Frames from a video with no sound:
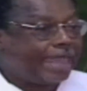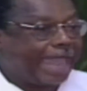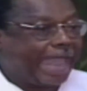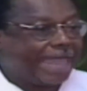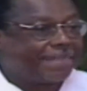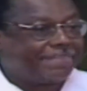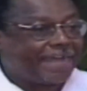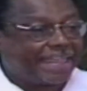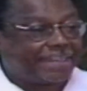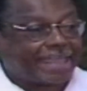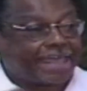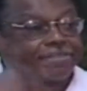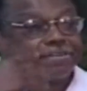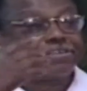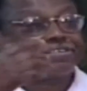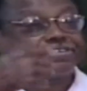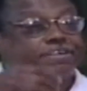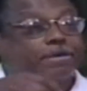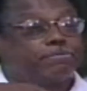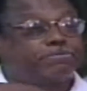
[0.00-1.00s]
And that at
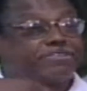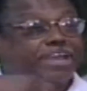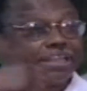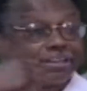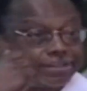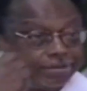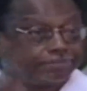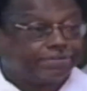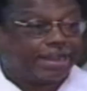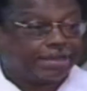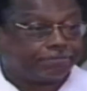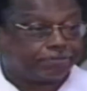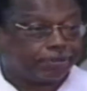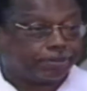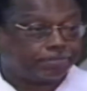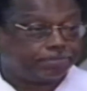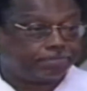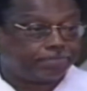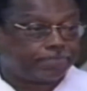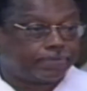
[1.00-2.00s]
the subjective
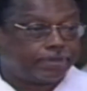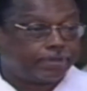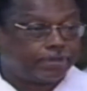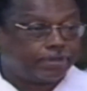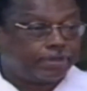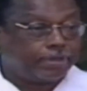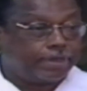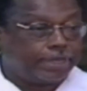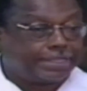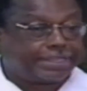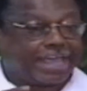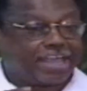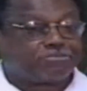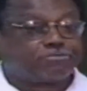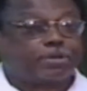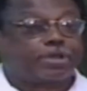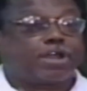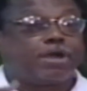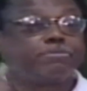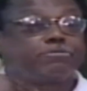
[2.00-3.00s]
level, it has
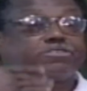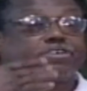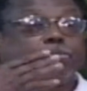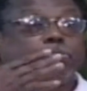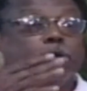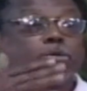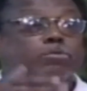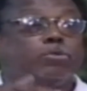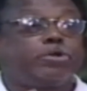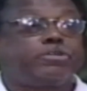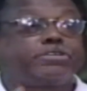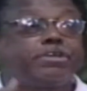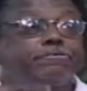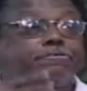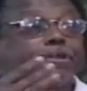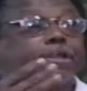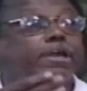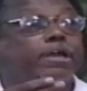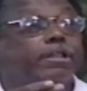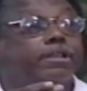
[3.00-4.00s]
become somewhat more
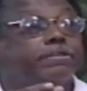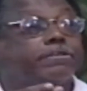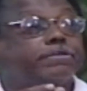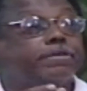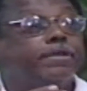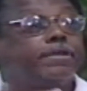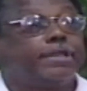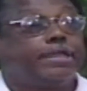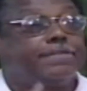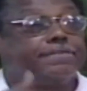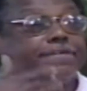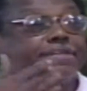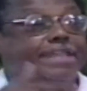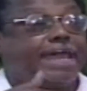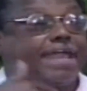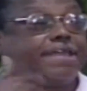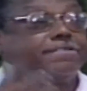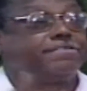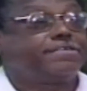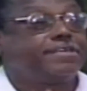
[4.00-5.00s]
difficult in the
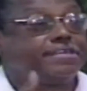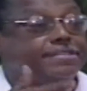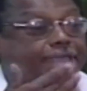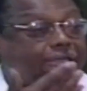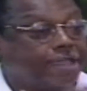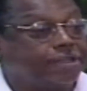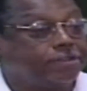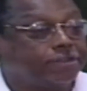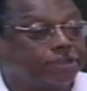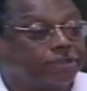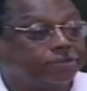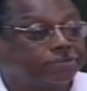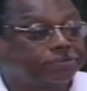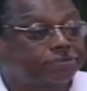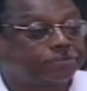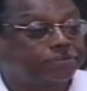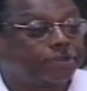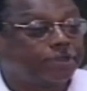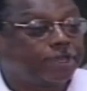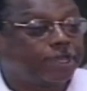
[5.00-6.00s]

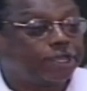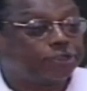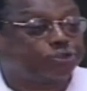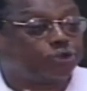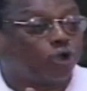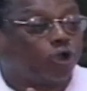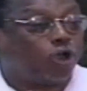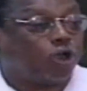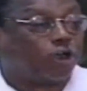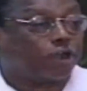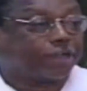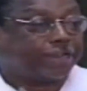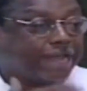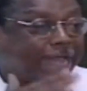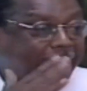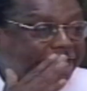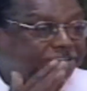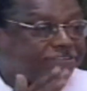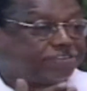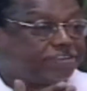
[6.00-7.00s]
1990s to
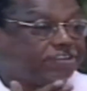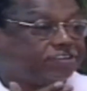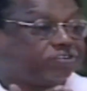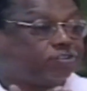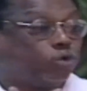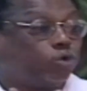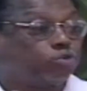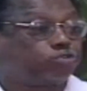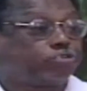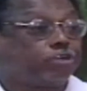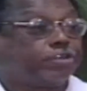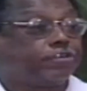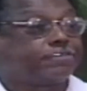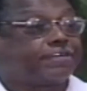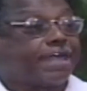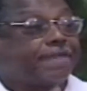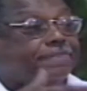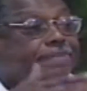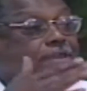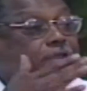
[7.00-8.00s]
organize these notions
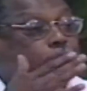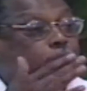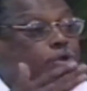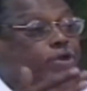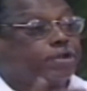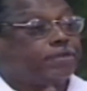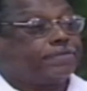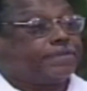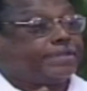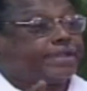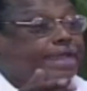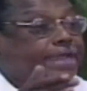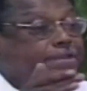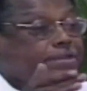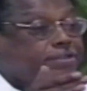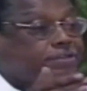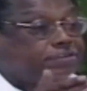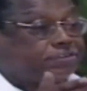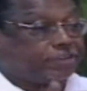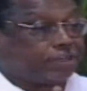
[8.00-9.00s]
than they were in the
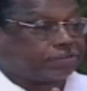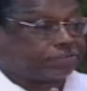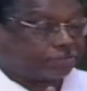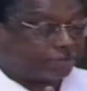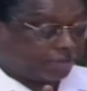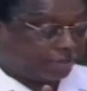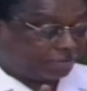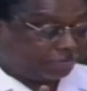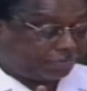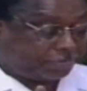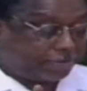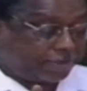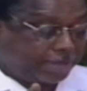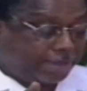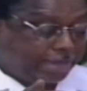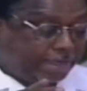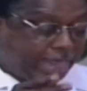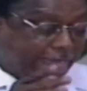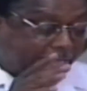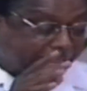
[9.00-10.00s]
1960s
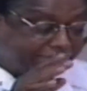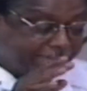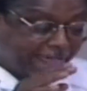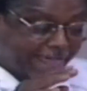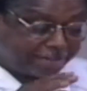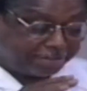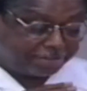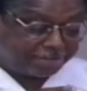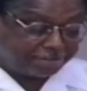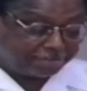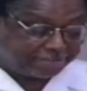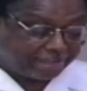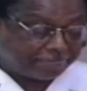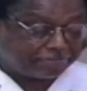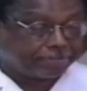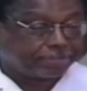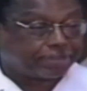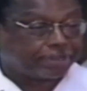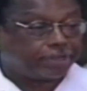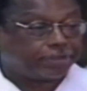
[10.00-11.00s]
and
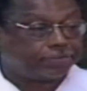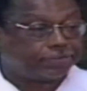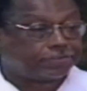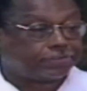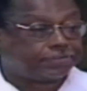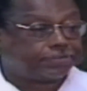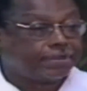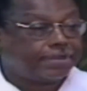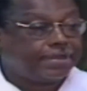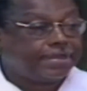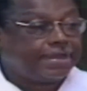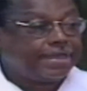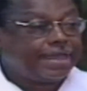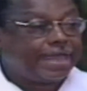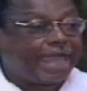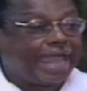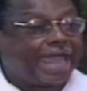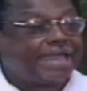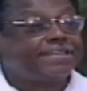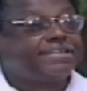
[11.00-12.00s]
1970s.
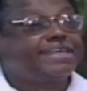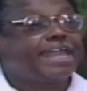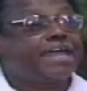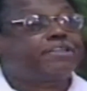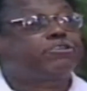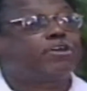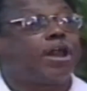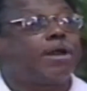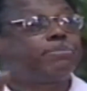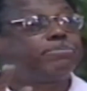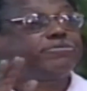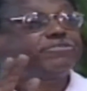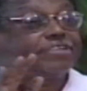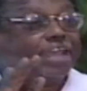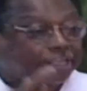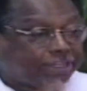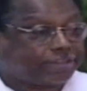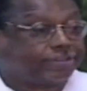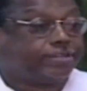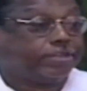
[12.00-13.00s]
And yet,
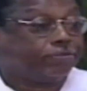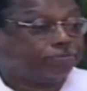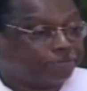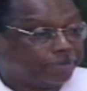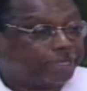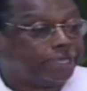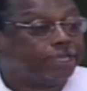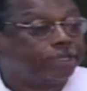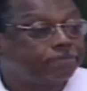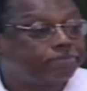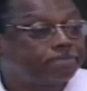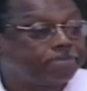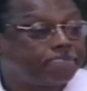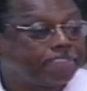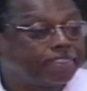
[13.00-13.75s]
objectively,